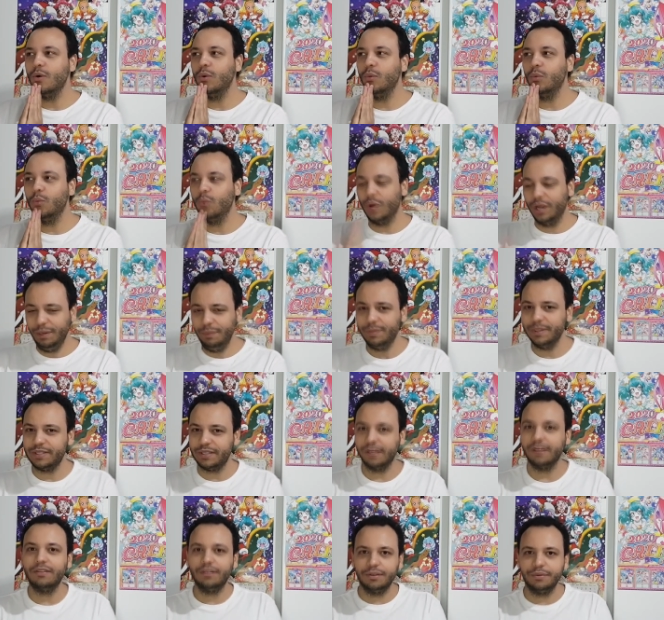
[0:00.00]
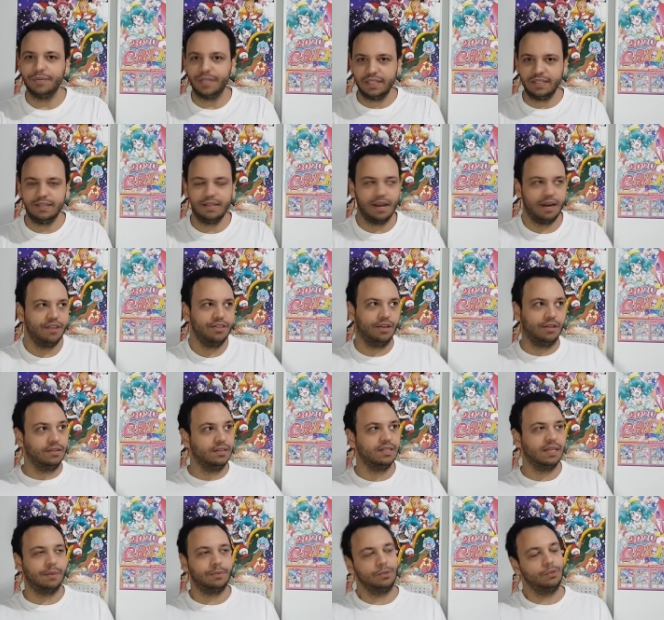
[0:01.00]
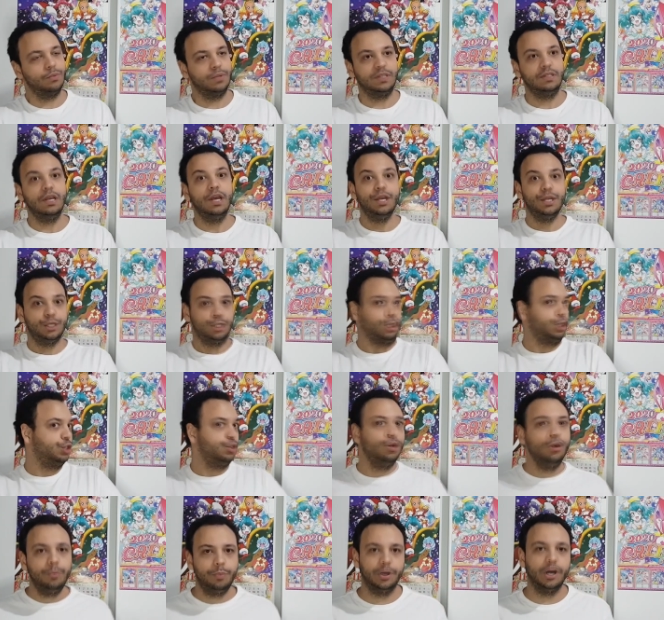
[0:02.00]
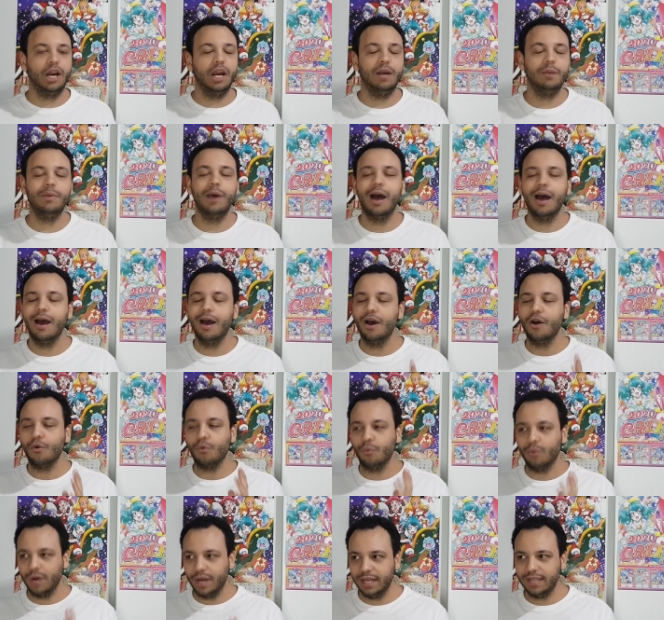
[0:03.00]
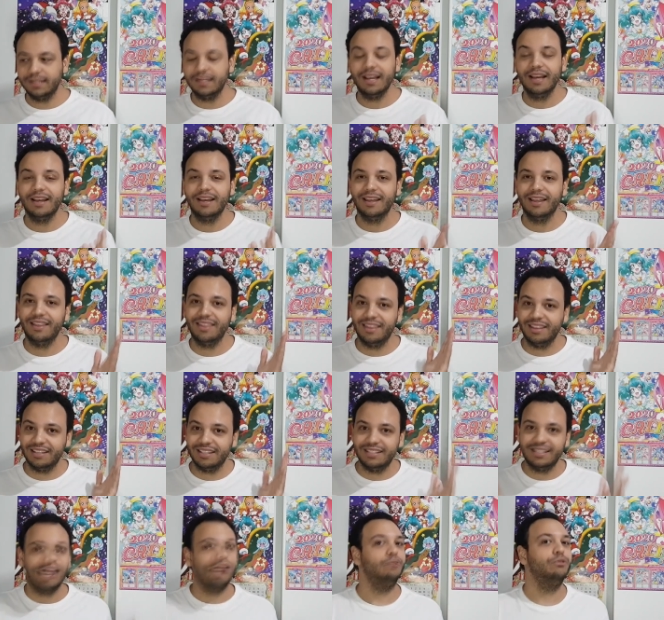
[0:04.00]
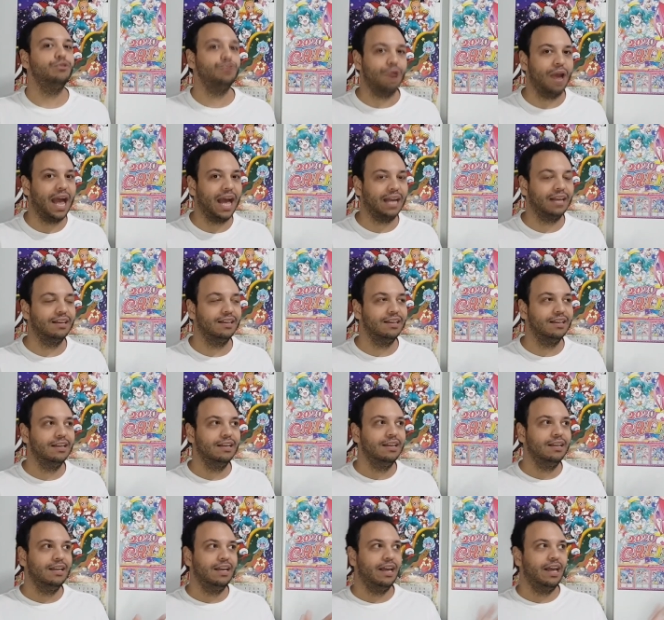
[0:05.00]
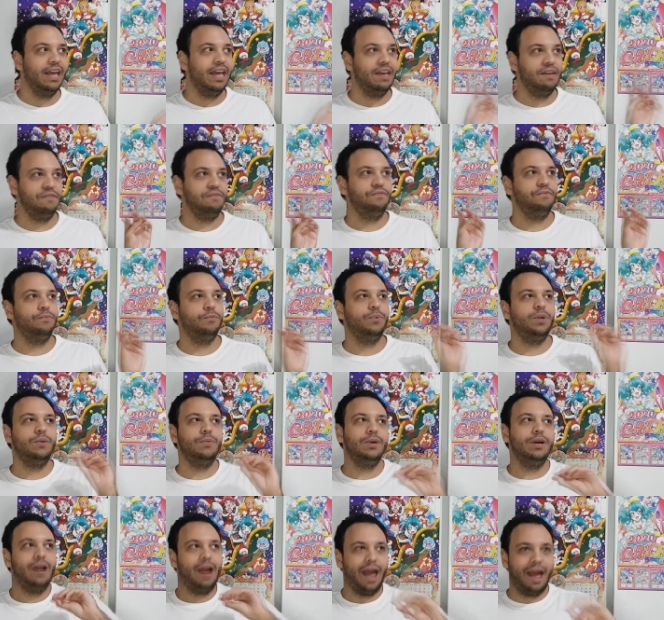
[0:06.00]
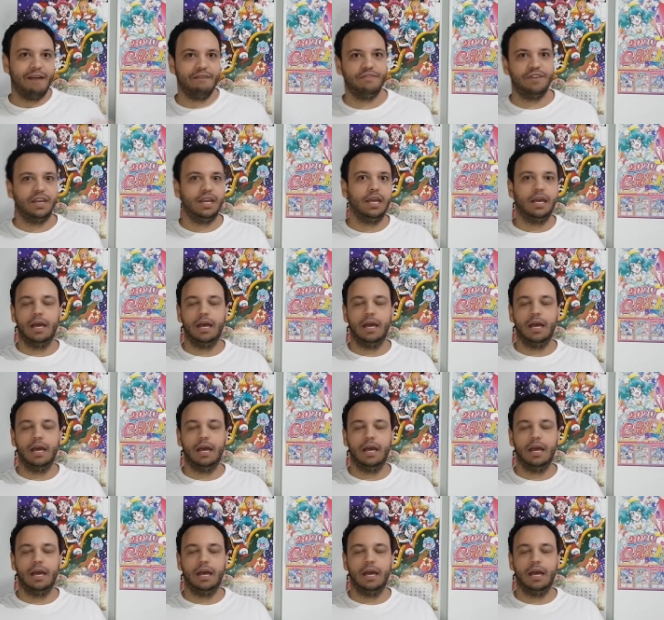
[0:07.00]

one particular reason that I thought this episode was superb was the soundtrack. If we were having